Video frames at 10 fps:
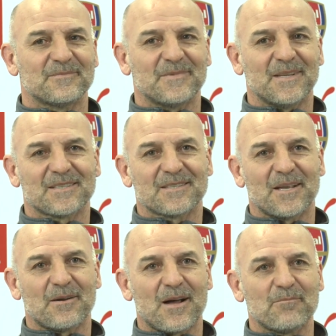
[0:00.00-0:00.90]
Listen,
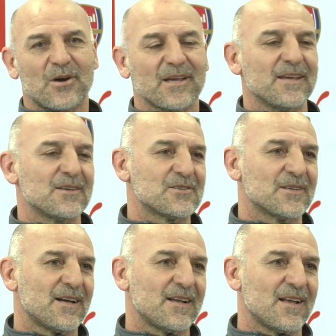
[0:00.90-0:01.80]
I'm not here
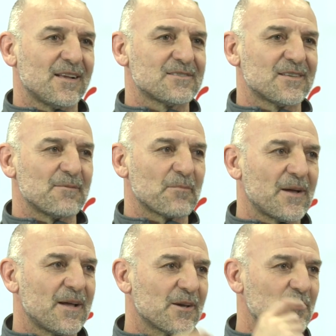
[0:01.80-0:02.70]
to answer them
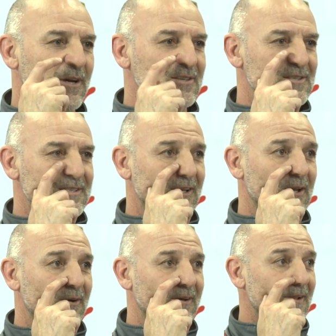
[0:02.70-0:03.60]
kind of questions.
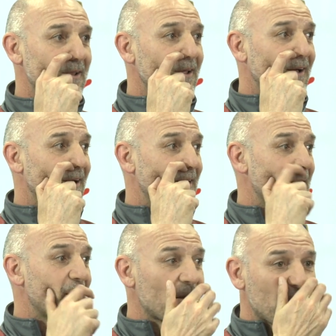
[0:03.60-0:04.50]

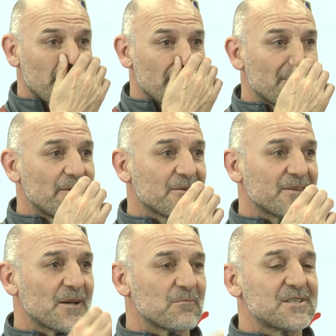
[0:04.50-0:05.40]
I
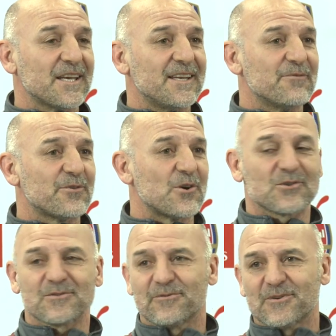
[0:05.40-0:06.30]
think I'm sitting in for
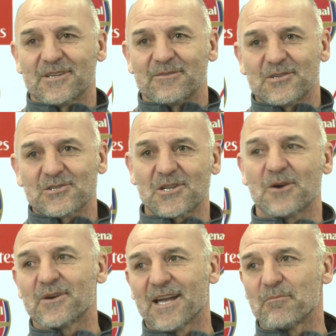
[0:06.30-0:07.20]
Arsenal for the
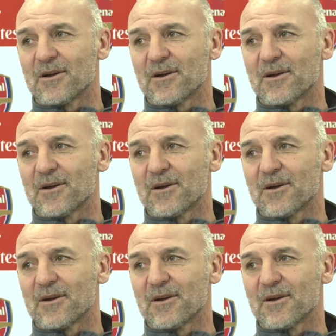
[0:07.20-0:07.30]
Stoke game.